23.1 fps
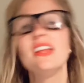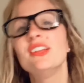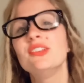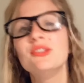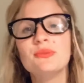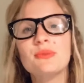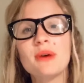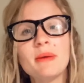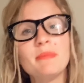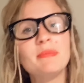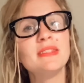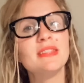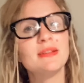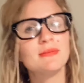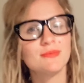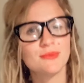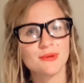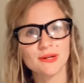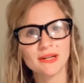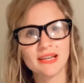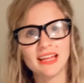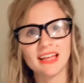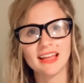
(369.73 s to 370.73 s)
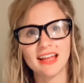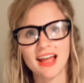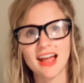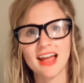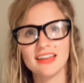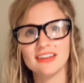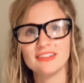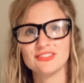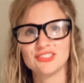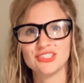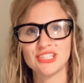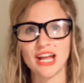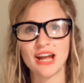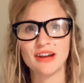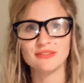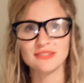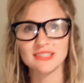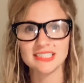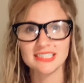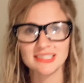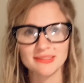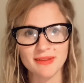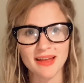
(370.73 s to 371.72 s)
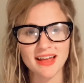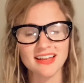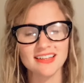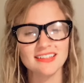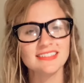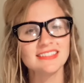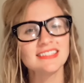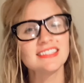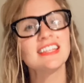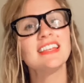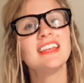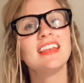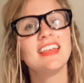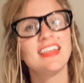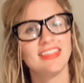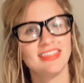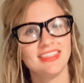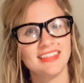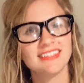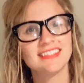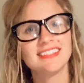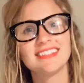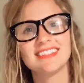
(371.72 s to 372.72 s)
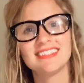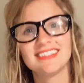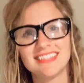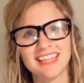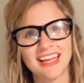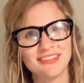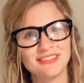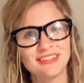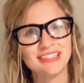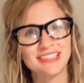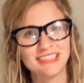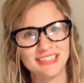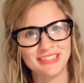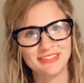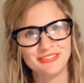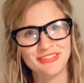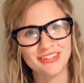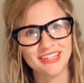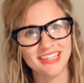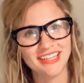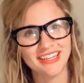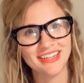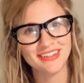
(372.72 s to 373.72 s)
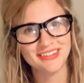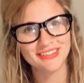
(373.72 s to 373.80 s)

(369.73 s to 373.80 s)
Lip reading: you up in the morning kind of shower smells, this is definitely for you.